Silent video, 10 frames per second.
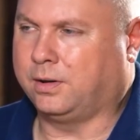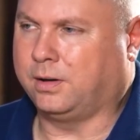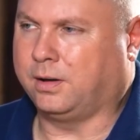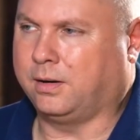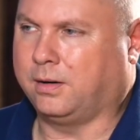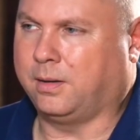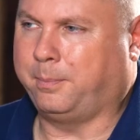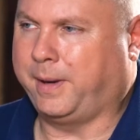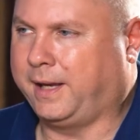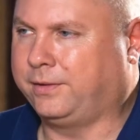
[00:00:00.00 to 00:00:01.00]
a
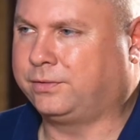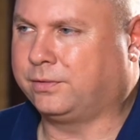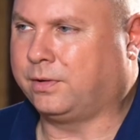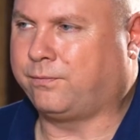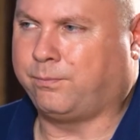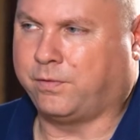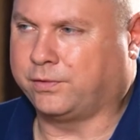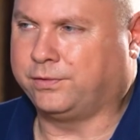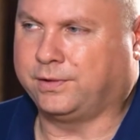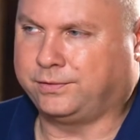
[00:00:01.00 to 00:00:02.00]
base
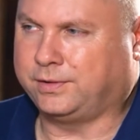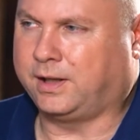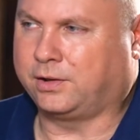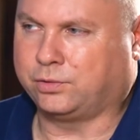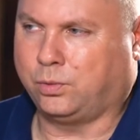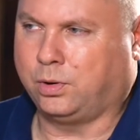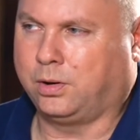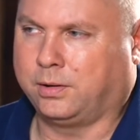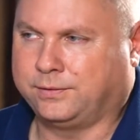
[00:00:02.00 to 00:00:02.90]
versus acidic soil.